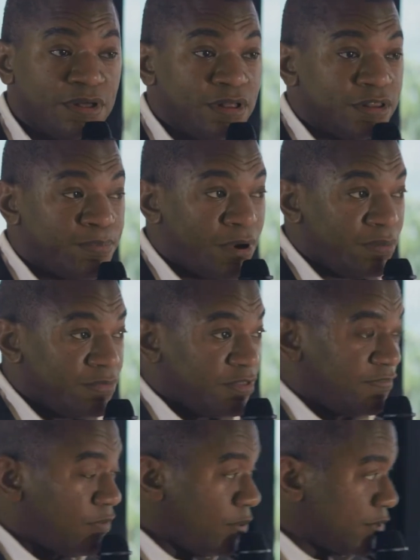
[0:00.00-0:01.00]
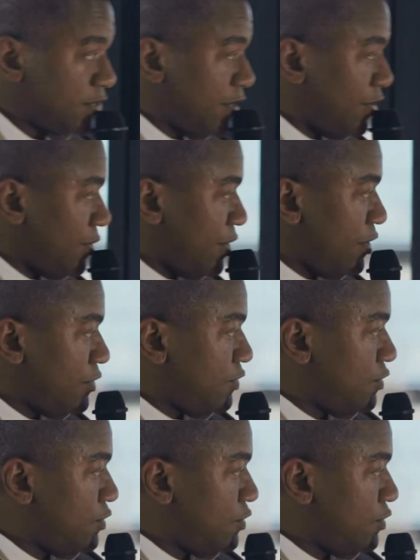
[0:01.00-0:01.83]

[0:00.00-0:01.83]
The focus here is to